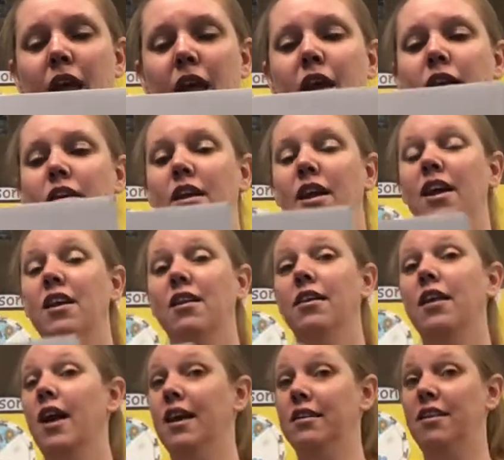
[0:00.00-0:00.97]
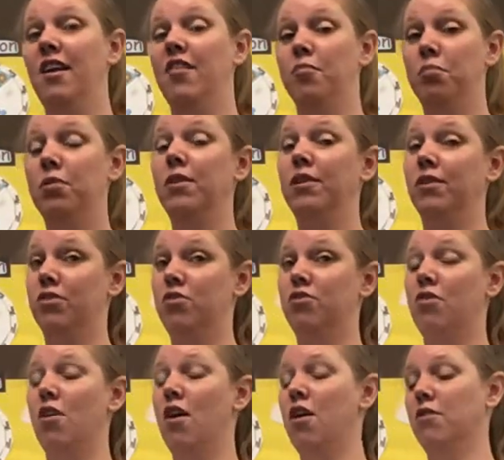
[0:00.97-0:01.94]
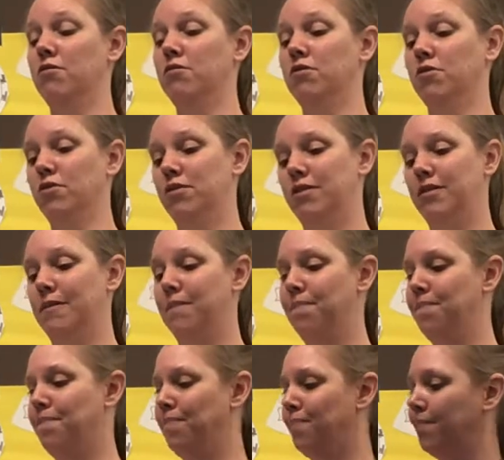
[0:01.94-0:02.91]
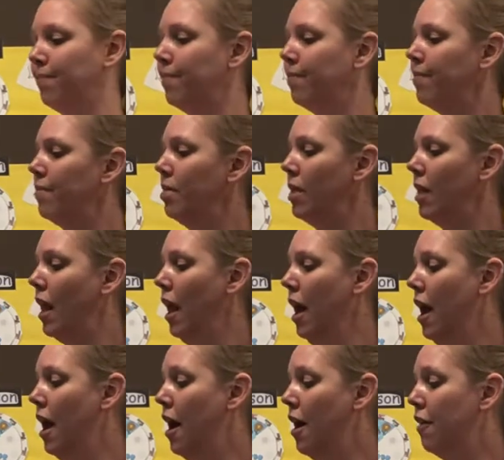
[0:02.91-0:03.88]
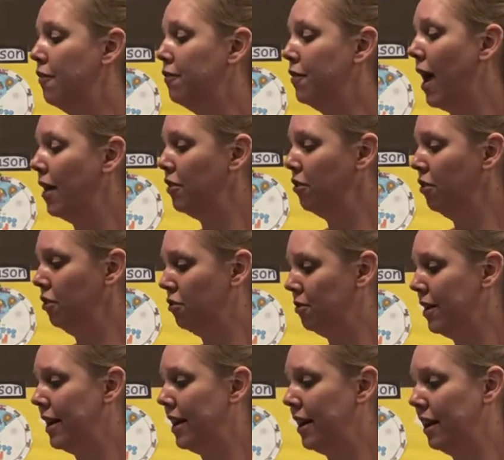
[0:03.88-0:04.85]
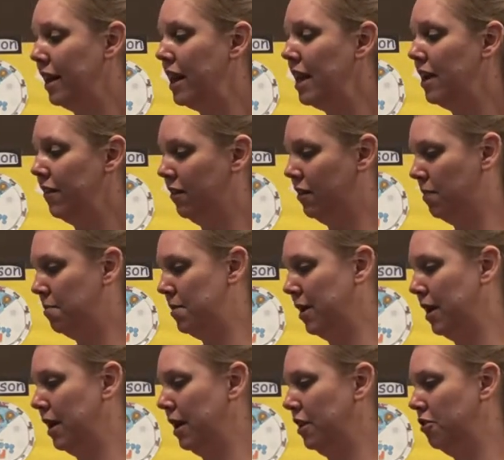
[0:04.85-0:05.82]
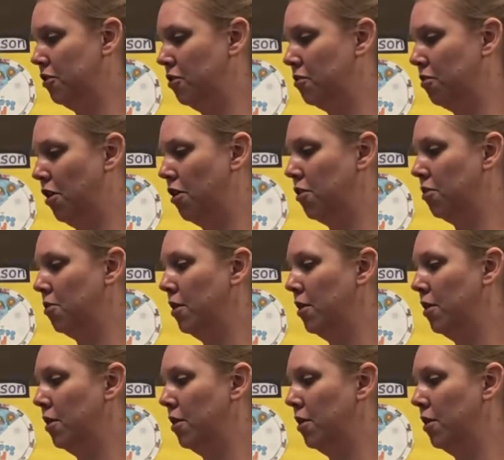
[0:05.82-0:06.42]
Dandelions have pretty strong roots. Fragile green leaves begin to grow,